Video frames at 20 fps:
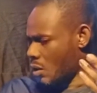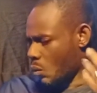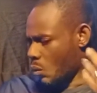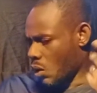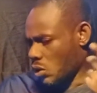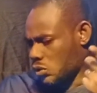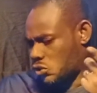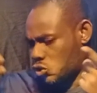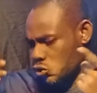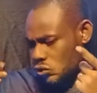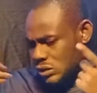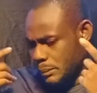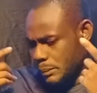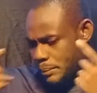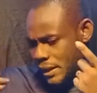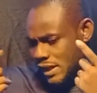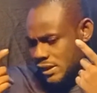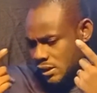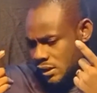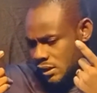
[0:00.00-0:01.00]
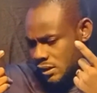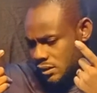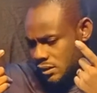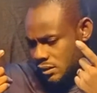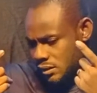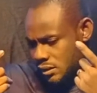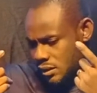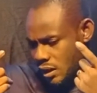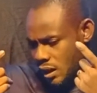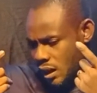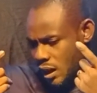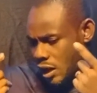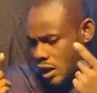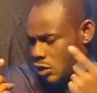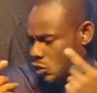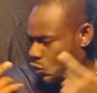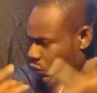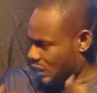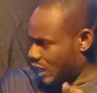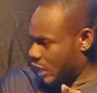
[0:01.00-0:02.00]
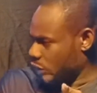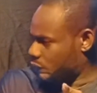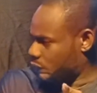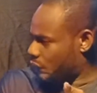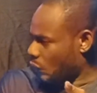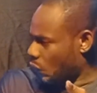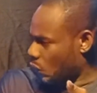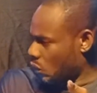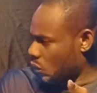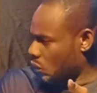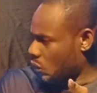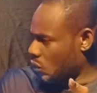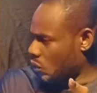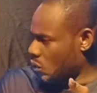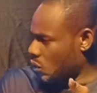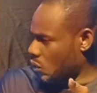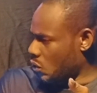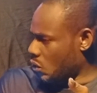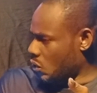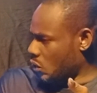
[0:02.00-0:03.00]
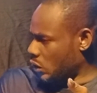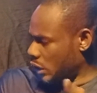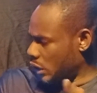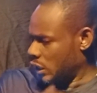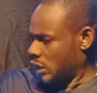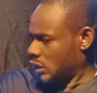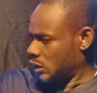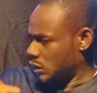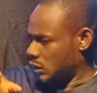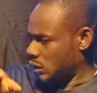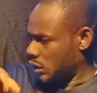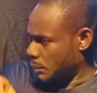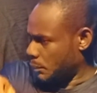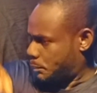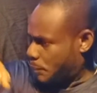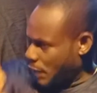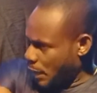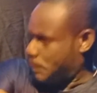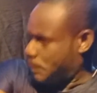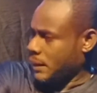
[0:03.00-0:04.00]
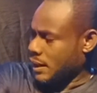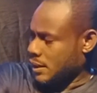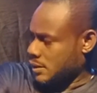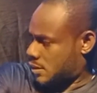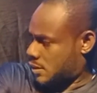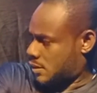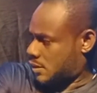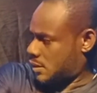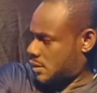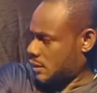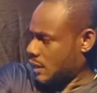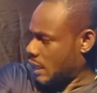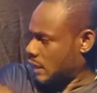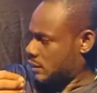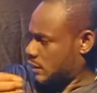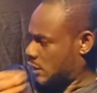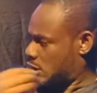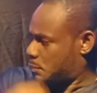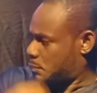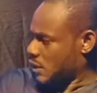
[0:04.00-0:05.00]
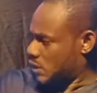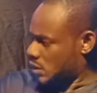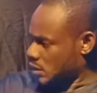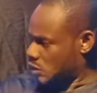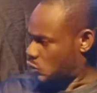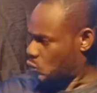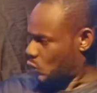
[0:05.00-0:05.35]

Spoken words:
What should the person look out for in the papers that this person is